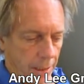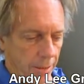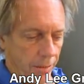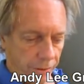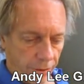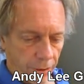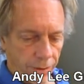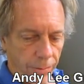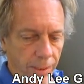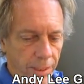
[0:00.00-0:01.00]
Those are your
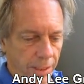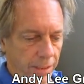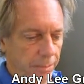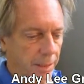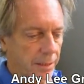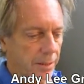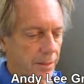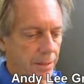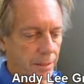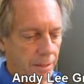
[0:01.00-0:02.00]
three things. But
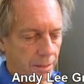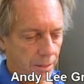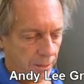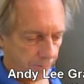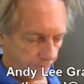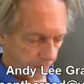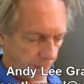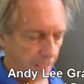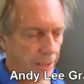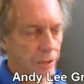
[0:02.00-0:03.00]
you
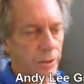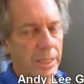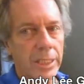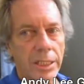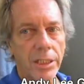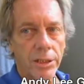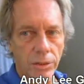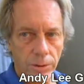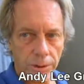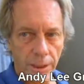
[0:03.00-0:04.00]
got to train
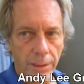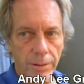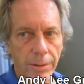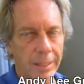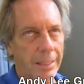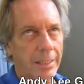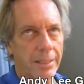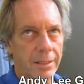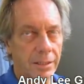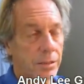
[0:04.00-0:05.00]
your hotel.
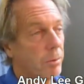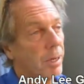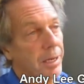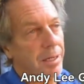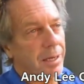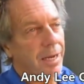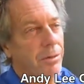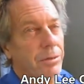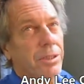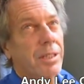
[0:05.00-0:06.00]
And this is why I
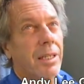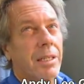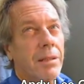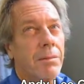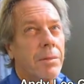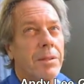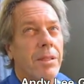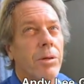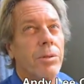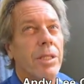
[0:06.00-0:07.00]
don't stay in
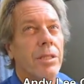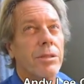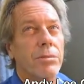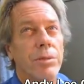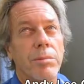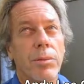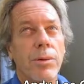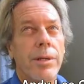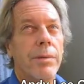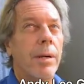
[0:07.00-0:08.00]
hotels with
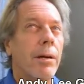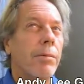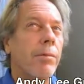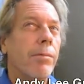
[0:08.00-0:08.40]
more than about